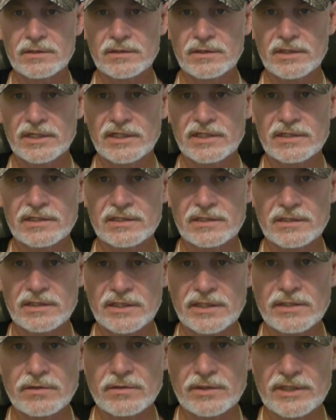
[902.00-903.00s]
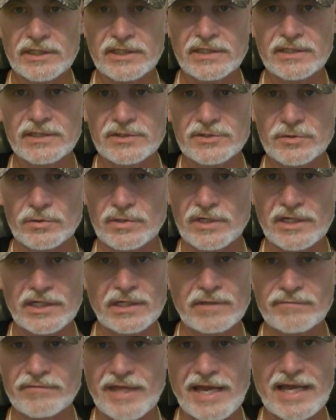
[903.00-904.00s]
in the legalese or any
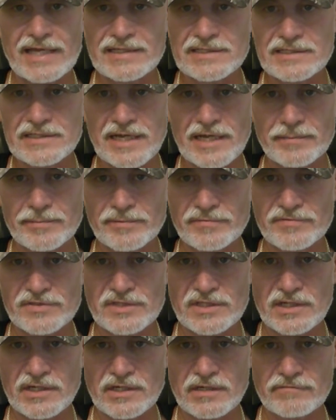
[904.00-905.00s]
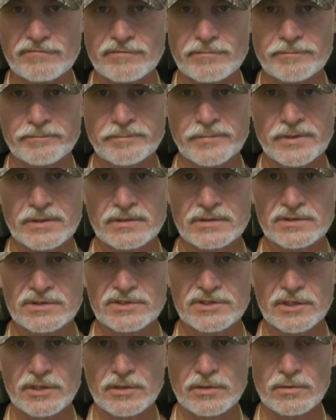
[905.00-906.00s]
of that type of stuff.
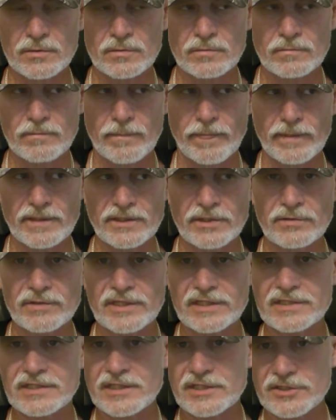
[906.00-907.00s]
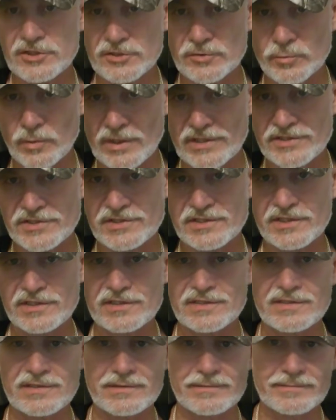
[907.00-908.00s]
So, they teach us one
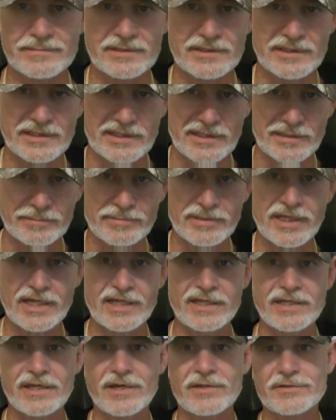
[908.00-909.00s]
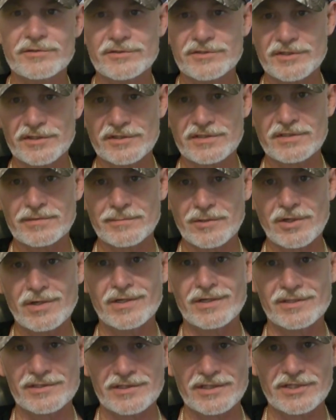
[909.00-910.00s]
system and then they play another system
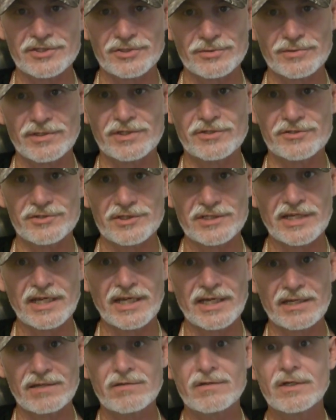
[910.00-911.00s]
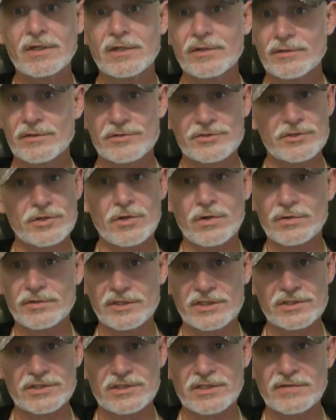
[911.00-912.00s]
on us. As you understand, there's all
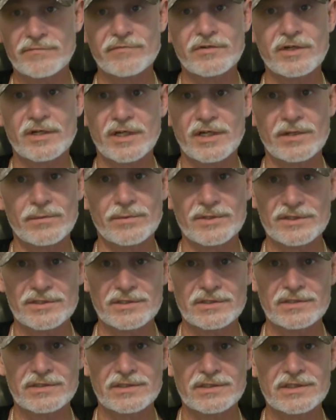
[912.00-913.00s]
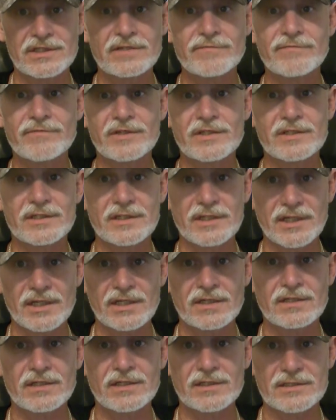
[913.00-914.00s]
these different
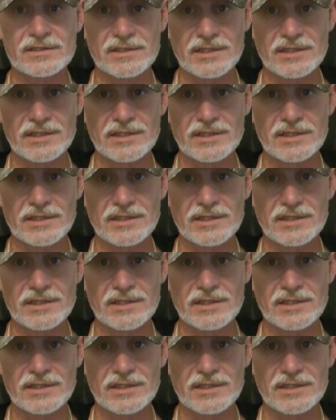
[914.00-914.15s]
English